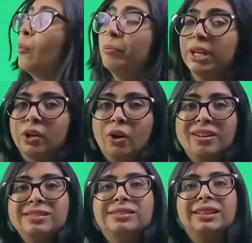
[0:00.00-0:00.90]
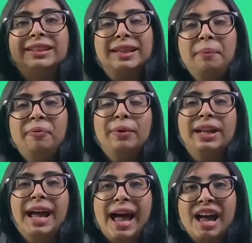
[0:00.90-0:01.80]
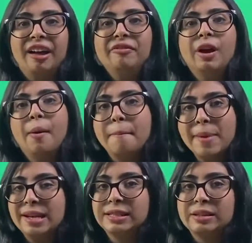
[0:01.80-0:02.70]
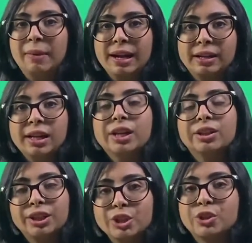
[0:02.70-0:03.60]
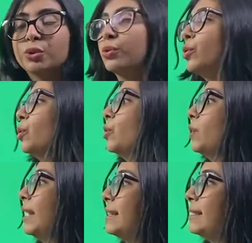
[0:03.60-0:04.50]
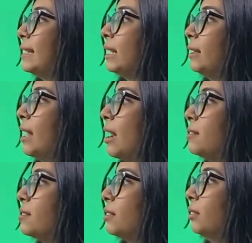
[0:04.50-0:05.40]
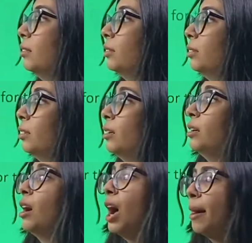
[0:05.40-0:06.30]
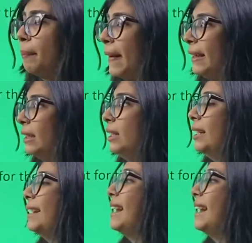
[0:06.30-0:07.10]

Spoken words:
because the tip will have meristematic tissue. Let's see the answer. Apical and